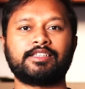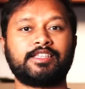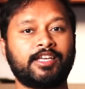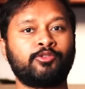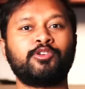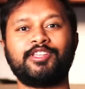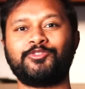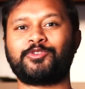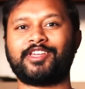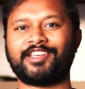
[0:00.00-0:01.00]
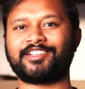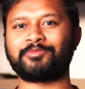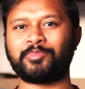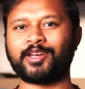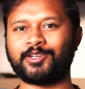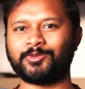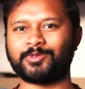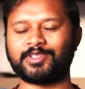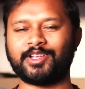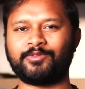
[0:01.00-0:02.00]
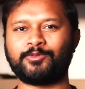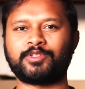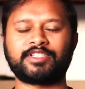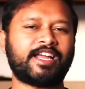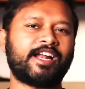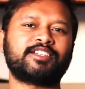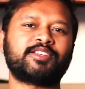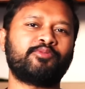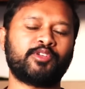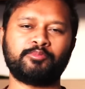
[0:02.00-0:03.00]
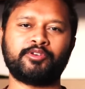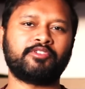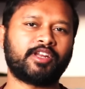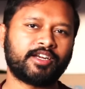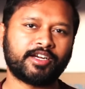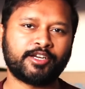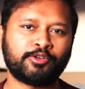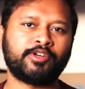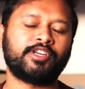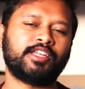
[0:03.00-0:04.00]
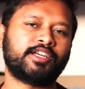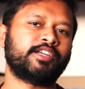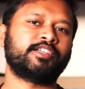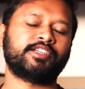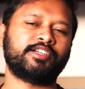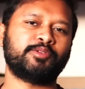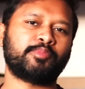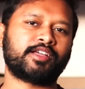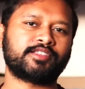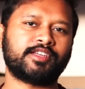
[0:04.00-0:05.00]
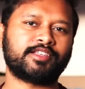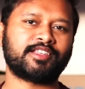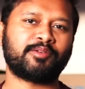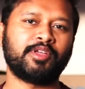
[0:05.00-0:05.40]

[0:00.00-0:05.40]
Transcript: Then only you can expect yourself to stand somewhere between 120, 130 marks in exam.